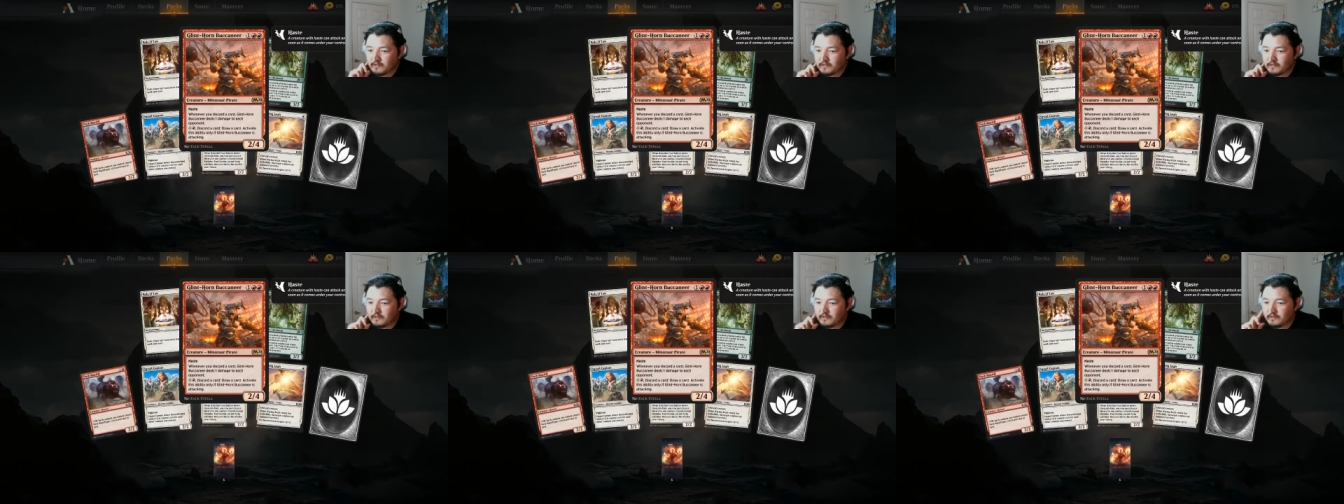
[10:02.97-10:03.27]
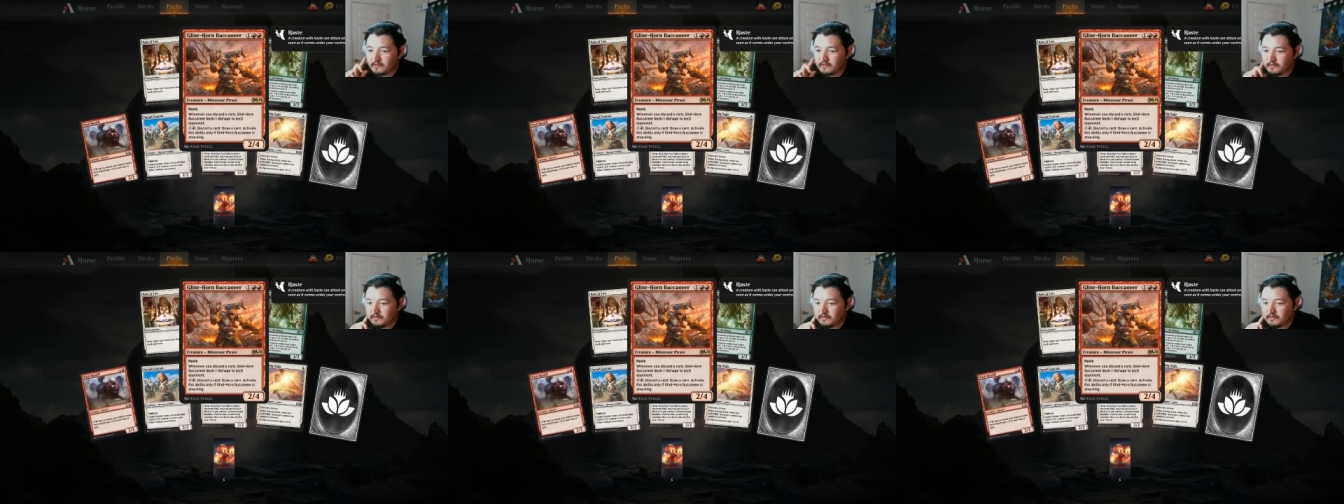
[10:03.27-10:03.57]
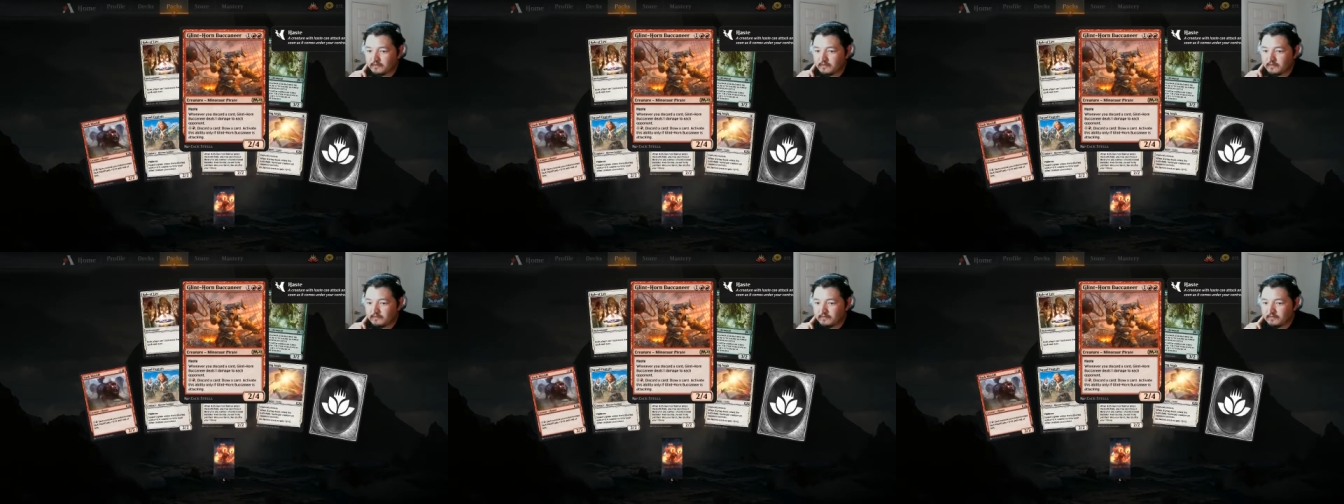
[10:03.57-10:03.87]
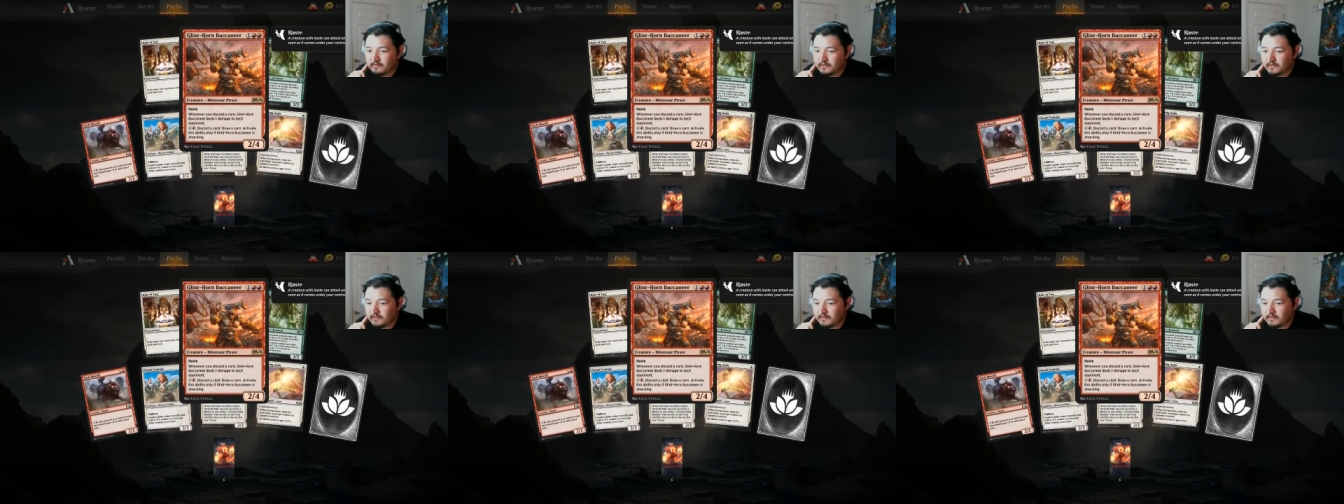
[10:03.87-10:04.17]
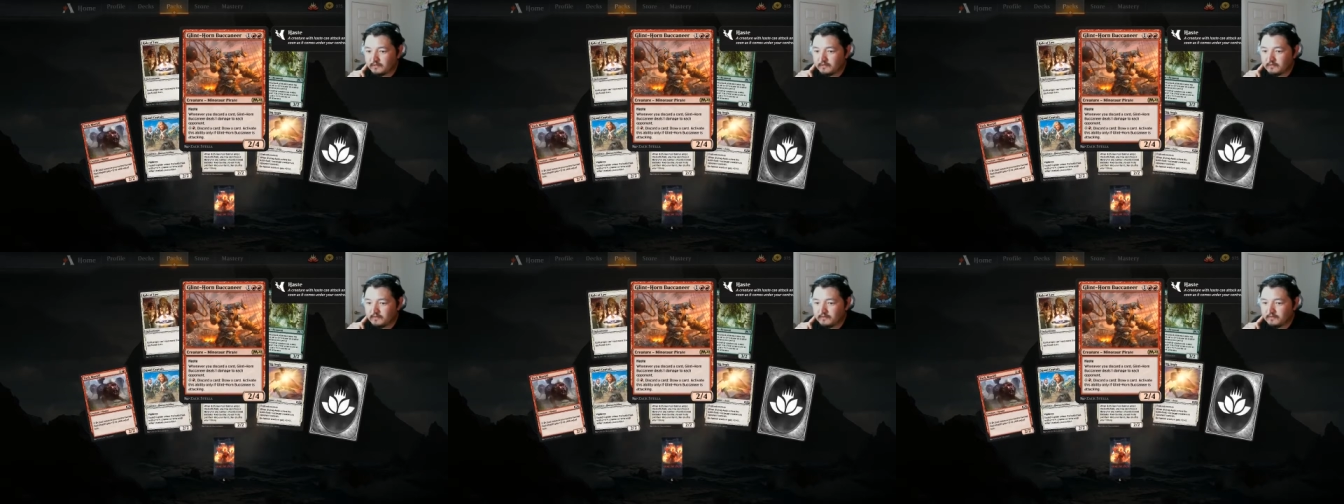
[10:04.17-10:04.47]
a card, Glinthorn
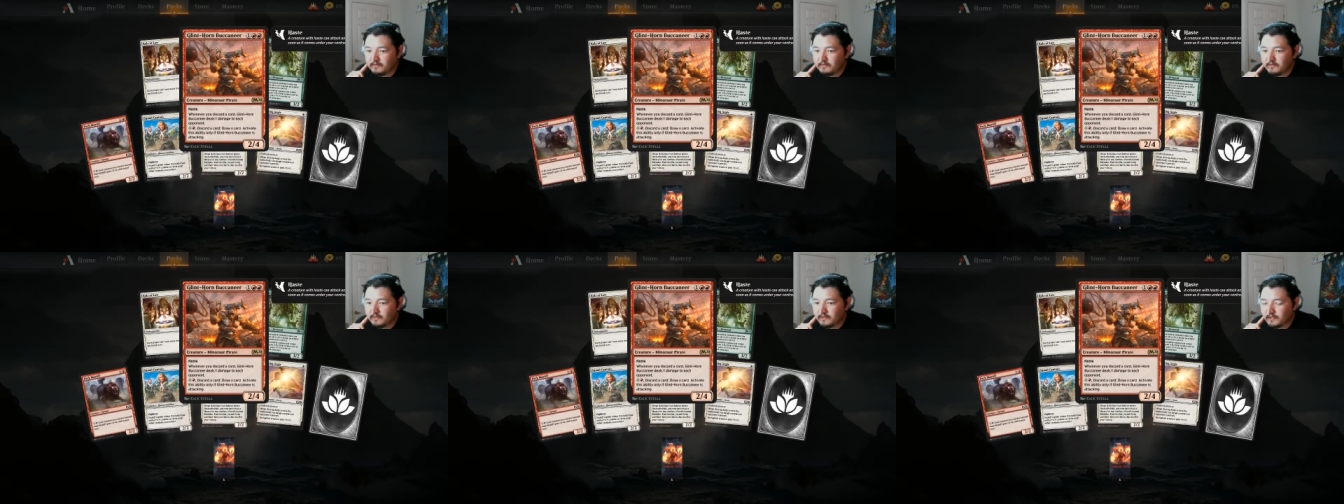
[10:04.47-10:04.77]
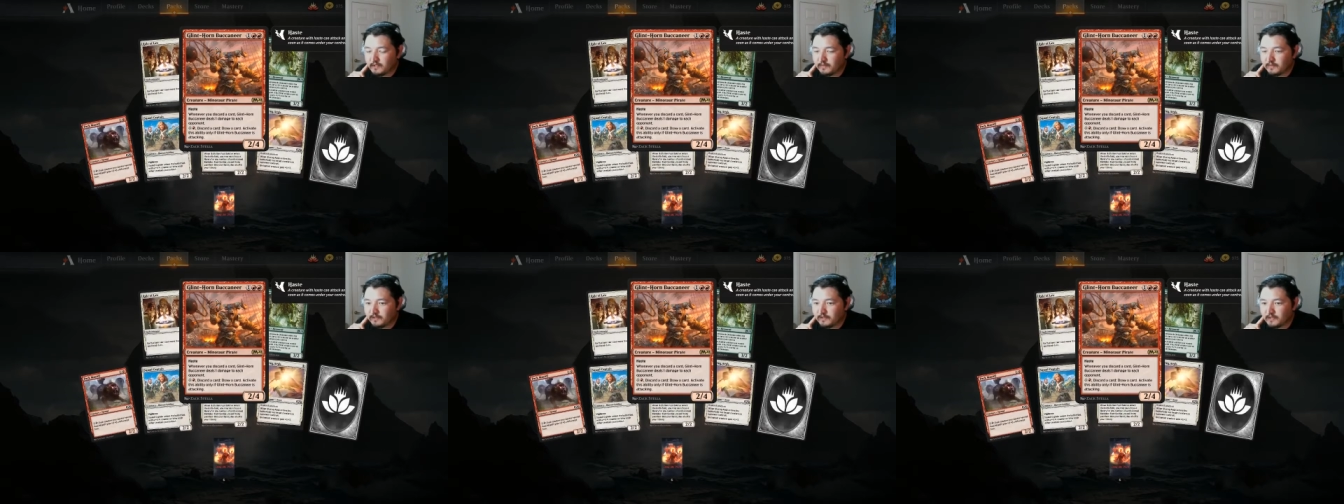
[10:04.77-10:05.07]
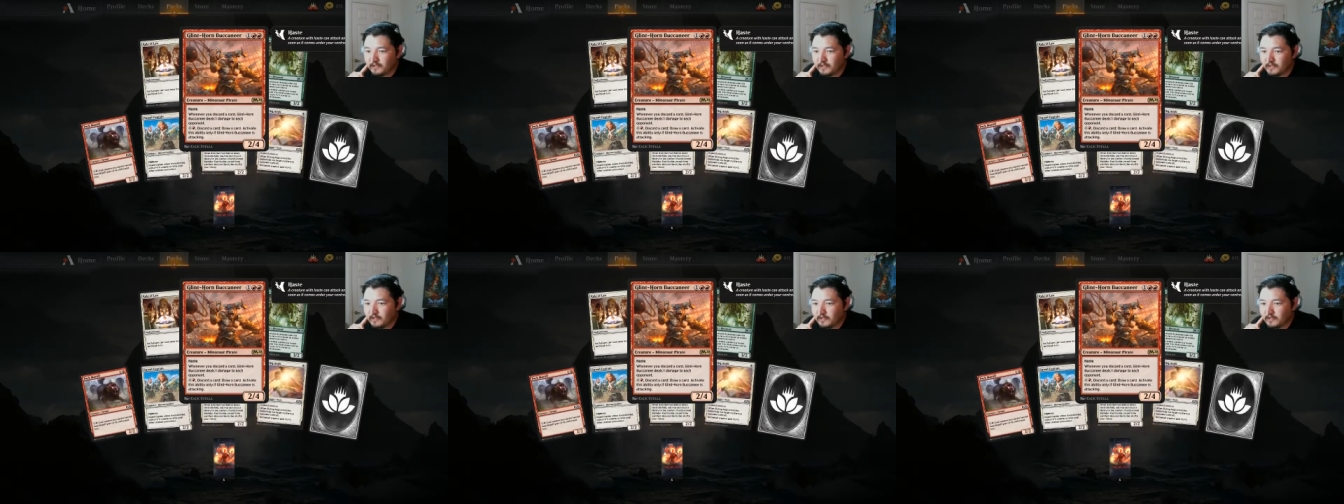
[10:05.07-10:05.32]
Buccaneer deals 1 damage.